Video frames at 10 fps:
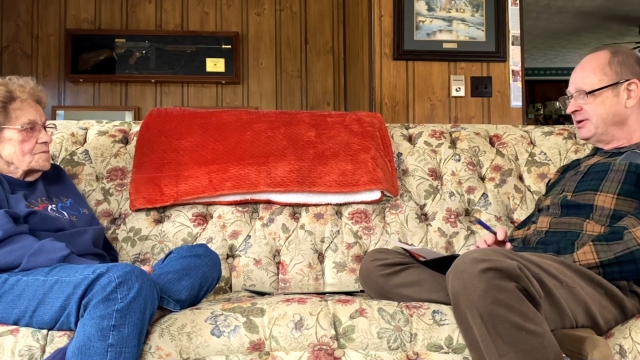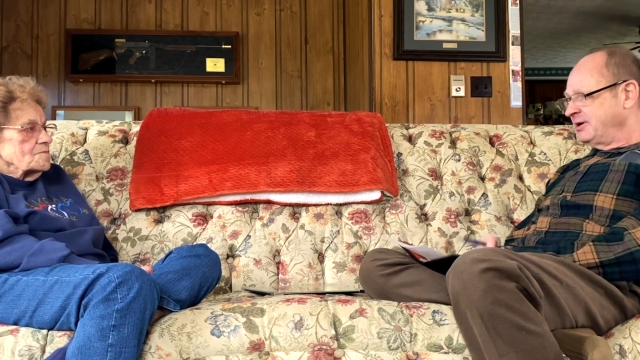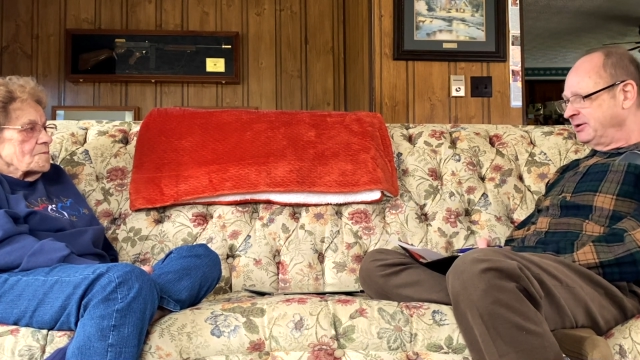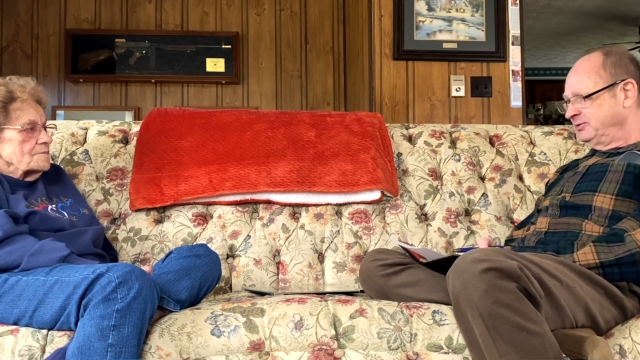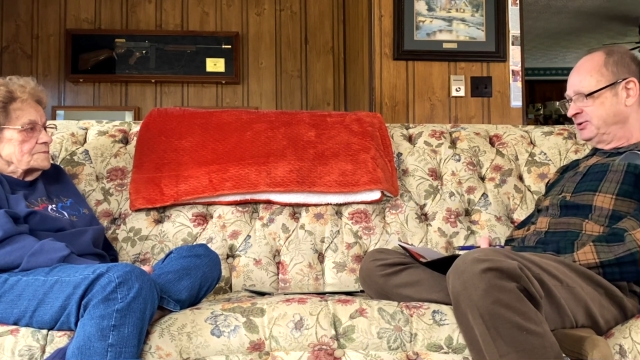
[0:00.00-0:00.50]

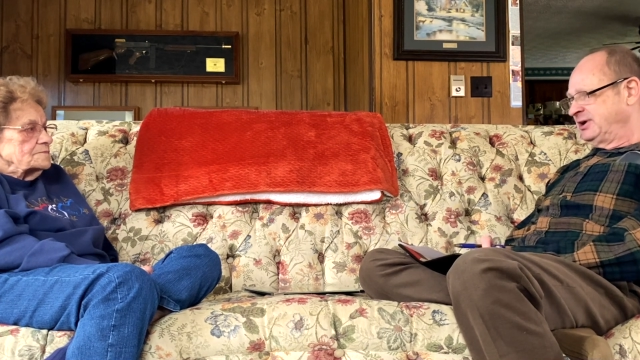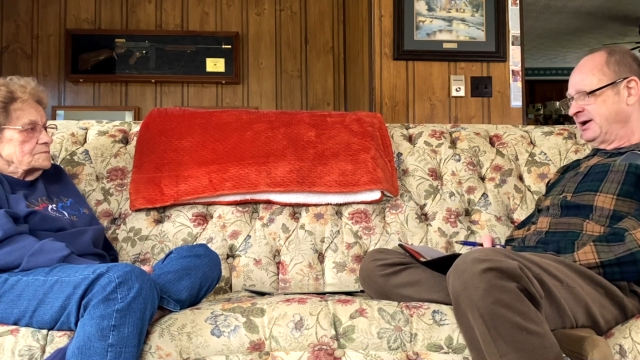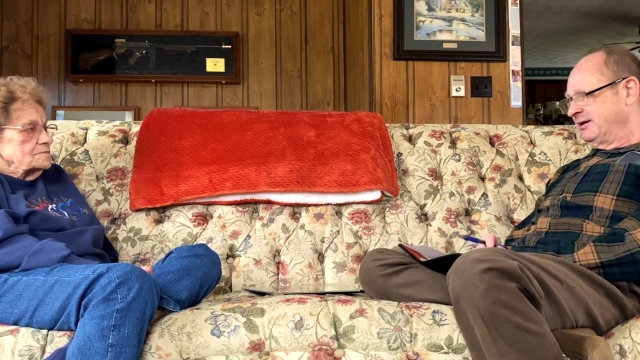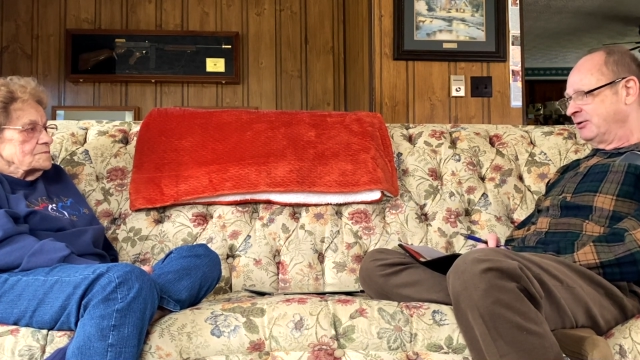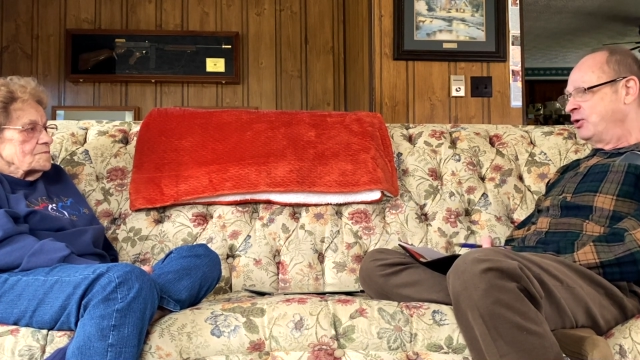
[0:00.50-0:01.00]

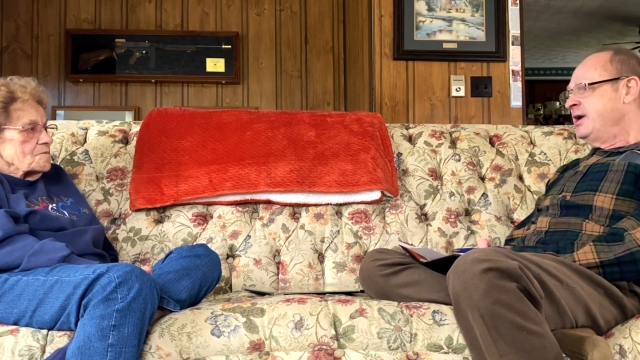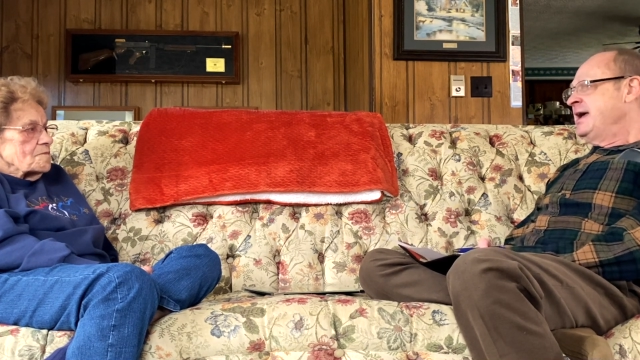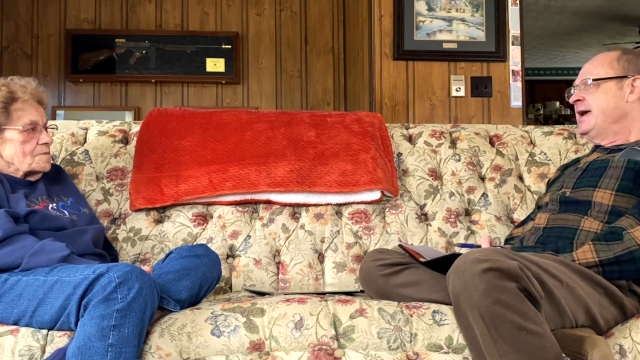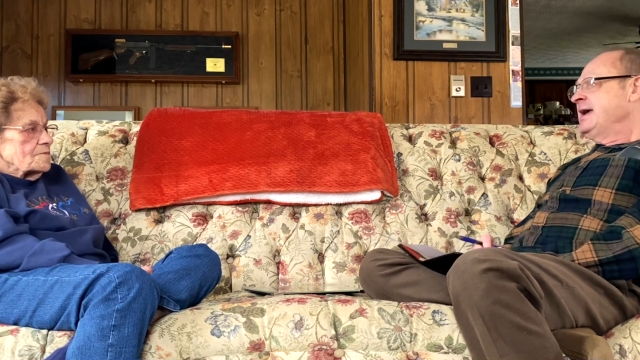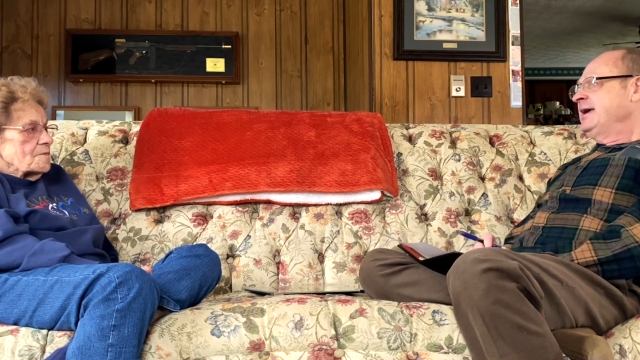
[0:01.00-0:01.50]
Speaker 1: Hotel.
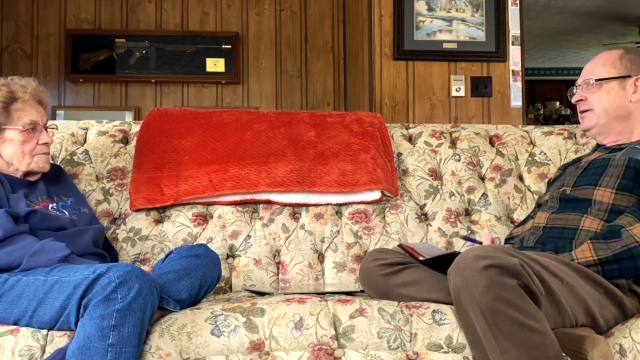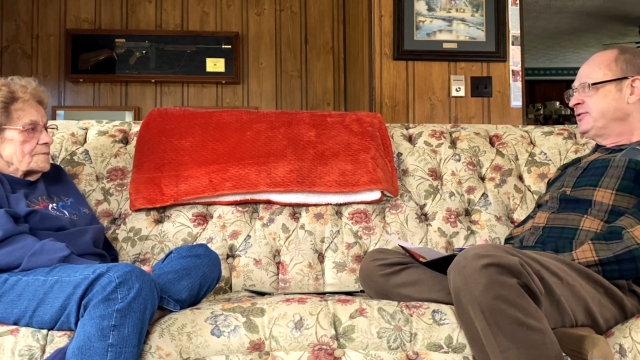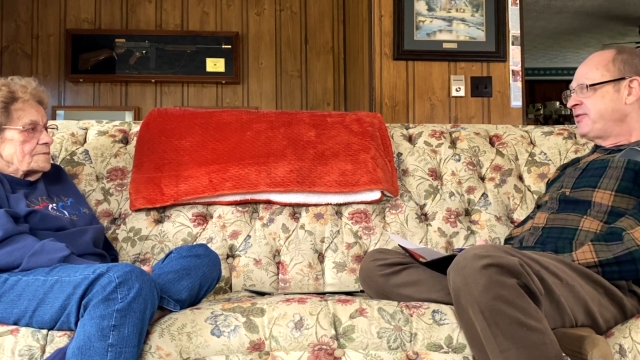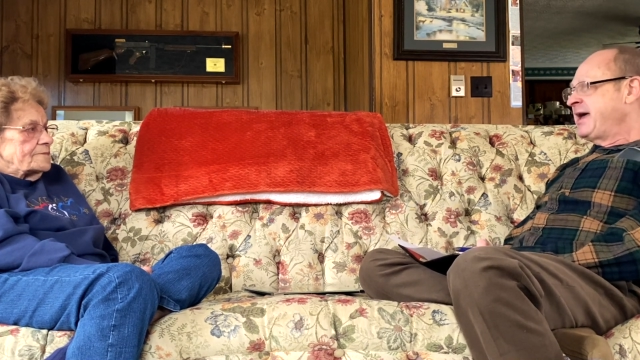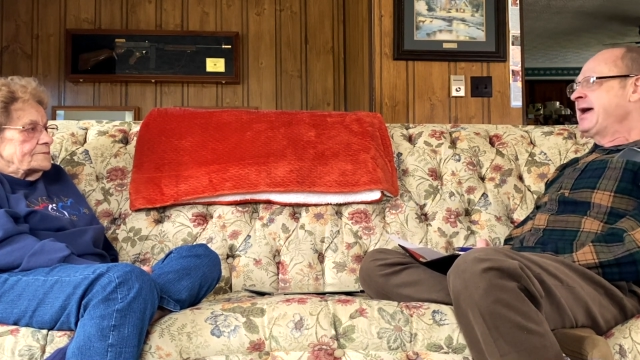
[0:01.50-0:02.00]

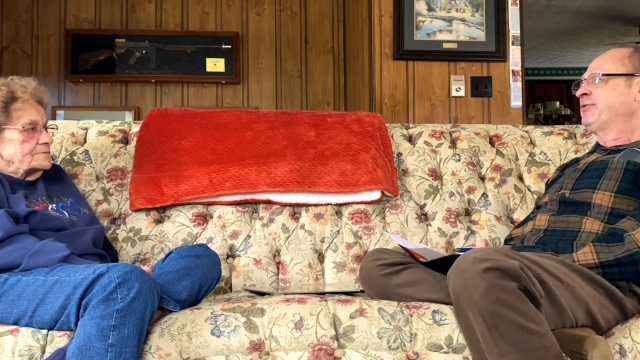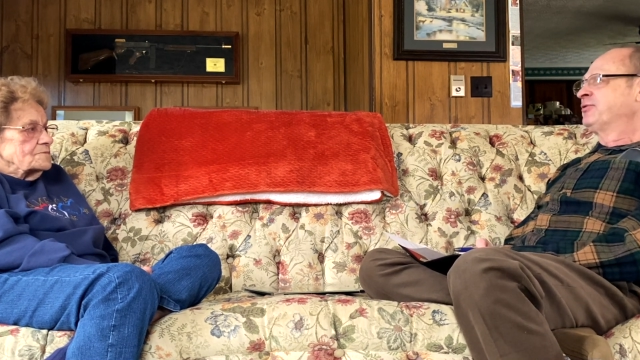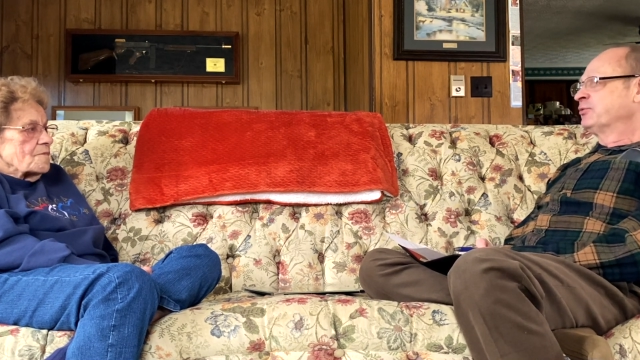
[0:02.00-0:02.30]
Is that the